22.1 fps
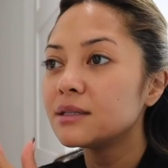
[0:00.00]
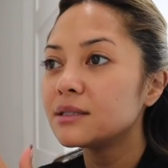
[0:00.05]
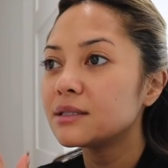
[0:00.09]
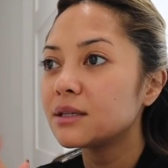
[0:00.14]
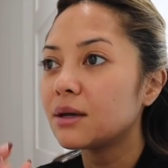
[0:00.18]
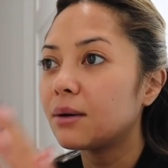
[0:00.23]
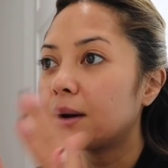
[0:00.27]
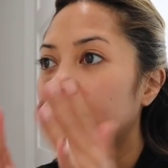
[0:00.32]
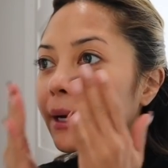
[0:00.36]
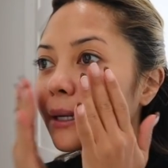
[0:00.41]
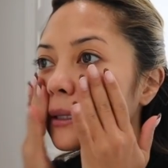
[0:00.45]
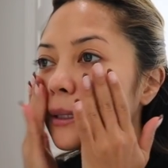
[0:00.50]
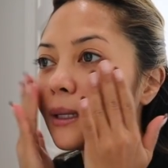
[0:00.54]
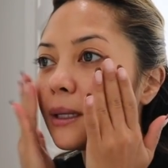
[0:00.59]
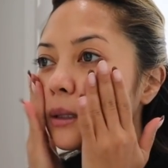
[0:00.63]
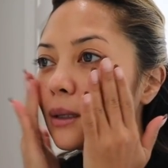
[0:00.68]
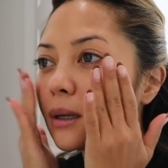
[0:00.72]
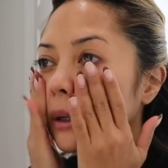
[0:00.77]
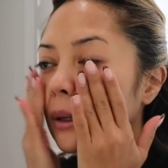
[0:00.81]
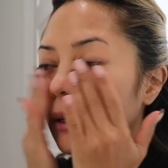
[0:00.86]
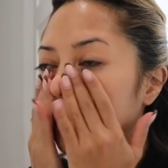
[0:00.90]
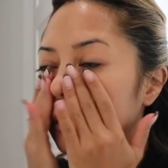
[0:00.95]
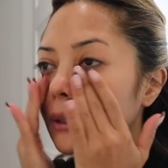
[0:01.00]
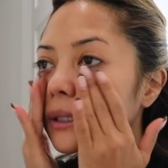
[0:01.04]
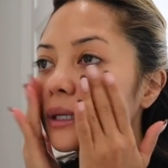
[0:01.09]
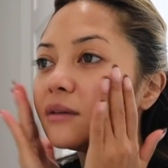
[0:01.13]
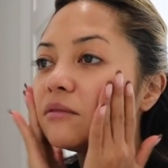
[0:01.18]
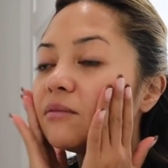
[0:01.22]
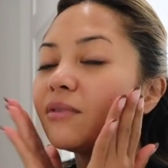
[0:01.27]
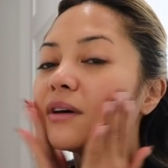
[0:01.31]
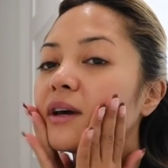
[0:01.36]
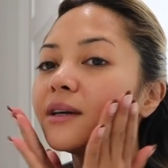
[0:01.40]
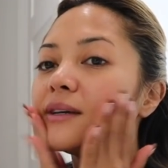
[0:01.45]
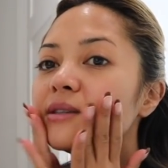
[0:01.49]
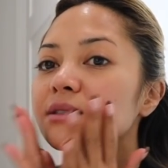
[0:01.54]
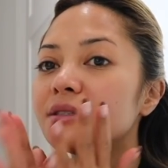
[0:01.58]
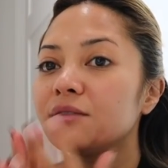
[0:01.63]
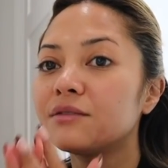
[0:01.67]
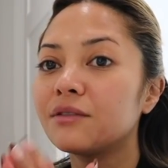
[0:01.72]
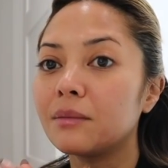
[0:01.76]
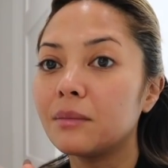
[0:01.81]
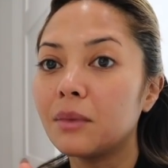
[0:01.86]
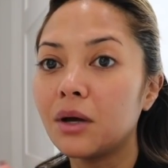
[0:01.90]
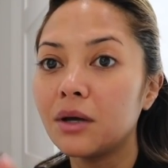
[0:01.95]
So I need all the
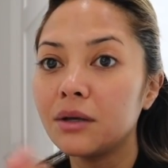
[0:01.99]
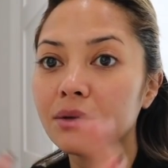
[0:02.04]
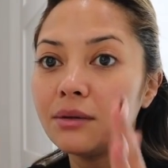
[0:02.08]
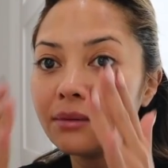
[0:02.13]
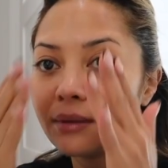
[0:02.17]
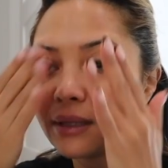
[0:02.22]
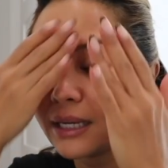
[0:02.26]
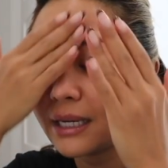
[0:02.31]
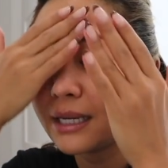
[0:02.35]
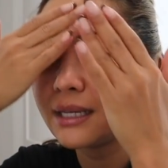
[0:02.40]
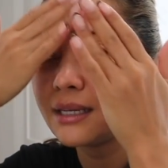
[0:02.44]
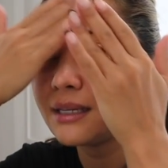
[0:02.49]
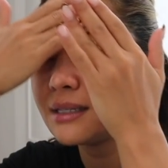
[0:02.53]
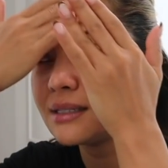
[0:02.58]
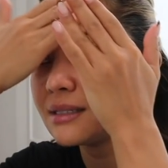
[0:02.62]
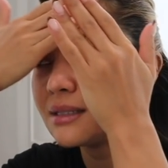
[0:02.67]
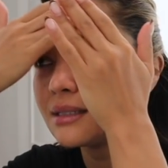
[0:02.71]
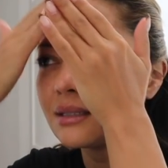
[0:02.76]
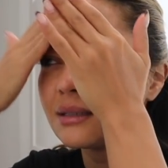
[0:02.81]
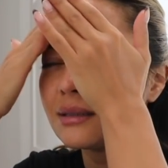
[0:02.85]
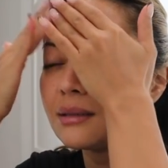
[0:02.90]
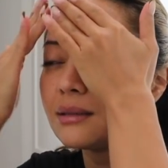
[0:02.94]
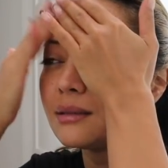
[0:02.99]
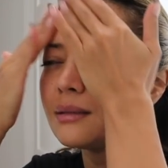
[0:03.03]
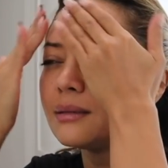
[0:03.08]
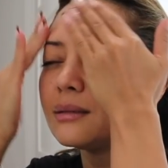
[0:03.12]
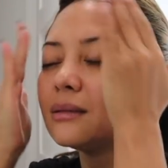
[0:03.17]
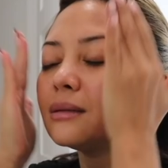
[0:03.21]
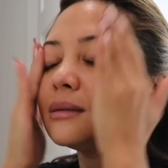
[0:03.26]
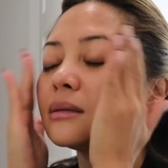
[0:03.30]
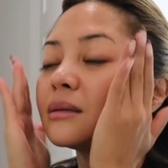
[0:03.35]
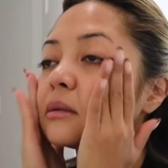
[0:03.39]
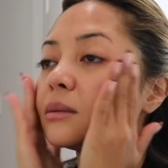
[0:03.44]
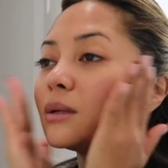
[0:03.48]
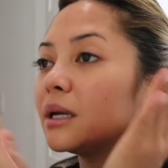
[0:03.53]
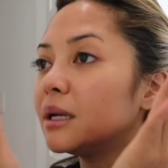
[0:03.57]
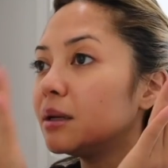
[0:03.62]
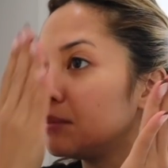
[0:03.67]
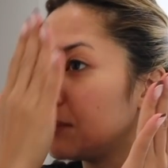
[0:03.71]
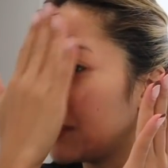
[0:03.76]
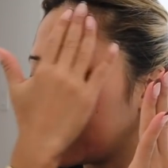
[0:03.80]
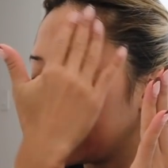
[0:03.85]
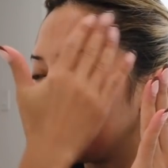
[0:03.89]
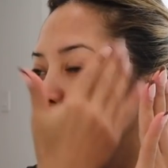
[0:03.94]
advice from all you ladies
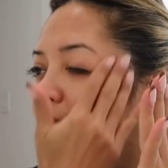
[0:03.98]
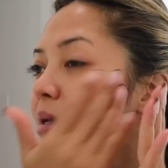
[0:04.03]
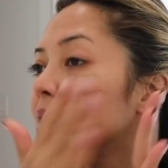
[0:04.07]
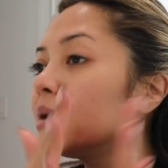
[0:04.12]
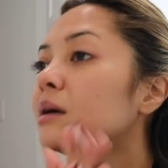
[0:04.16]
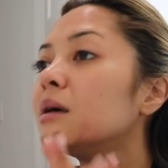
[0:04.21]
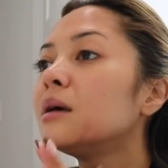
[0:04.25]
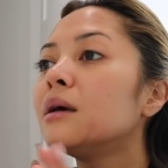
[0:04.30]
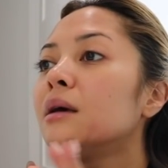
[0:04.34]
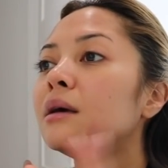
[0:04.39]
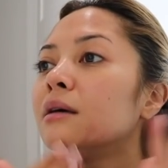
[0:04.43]
and men,